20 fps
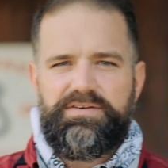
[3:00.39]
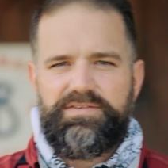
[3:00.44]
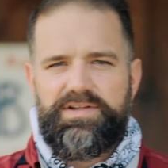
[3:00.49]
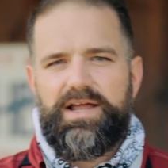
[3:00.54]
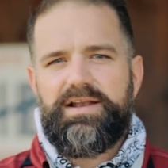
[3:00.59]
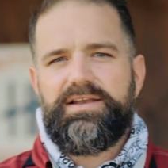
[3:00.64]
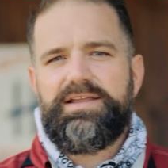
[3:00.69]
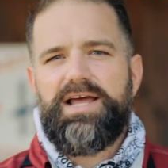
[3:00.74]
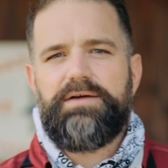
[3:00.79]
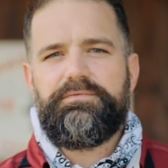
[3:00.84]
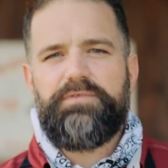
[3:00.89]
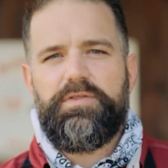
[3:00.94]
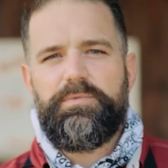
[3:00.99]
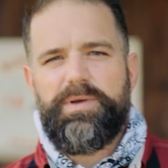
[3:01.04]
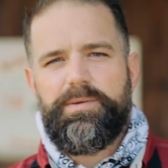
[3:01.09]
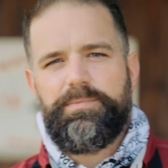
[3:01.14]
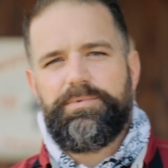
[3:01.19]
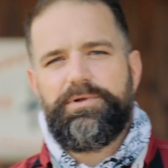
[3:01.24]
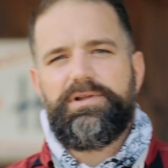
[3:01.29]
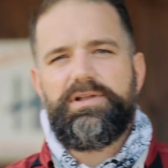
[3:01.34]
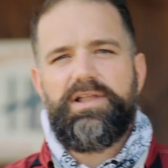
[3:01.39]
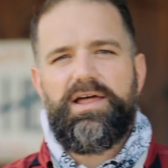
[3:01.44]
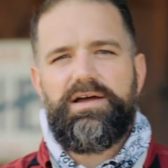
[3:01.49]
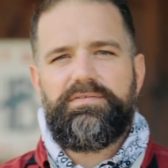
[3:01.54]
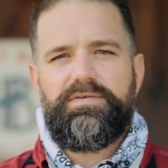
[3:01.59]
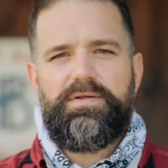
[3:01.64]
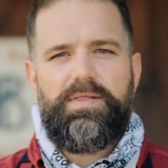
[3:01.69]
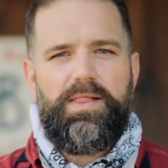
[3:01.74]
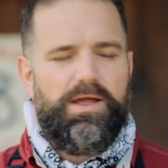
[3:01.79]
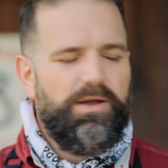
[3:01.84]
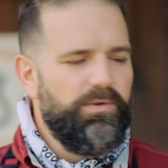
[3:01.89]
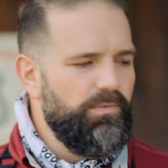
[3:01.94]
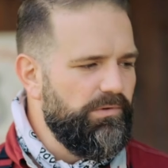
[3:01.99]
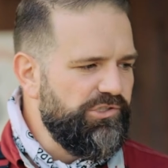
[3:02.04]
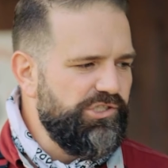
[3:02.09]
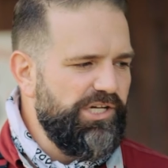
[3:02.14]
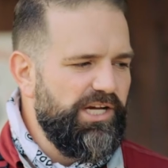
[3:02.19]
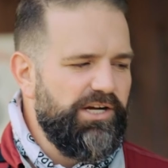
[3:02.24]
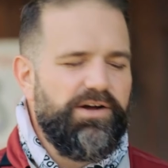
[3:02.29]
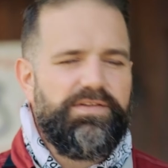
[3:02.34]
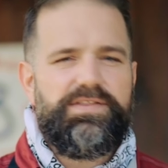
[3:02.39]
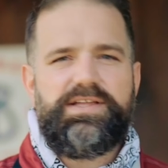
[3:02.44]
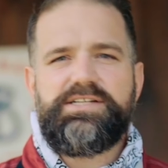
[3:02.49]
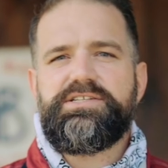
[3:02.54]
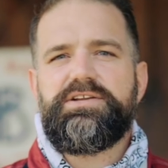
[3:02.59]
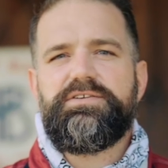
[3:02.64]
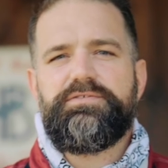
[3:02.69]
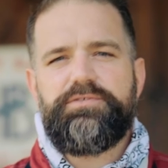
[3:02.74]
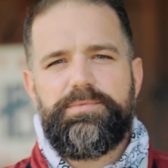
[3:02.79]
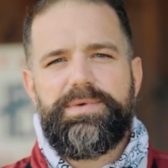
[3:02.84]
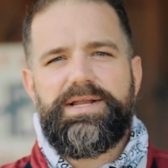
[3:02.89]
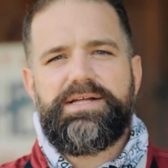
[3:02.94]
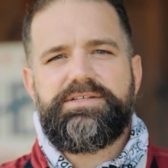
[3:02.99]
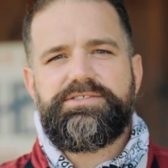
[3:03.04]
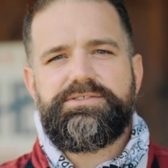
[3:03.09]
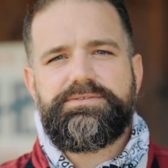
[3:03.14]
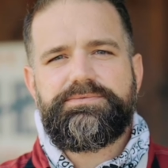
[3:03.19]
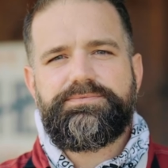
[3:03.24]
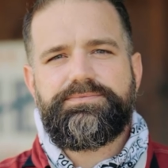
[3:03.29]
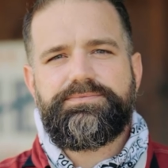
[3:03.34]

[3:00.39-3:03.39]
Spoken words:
a lot of time for the people you love. We'll check on this in a few minutes.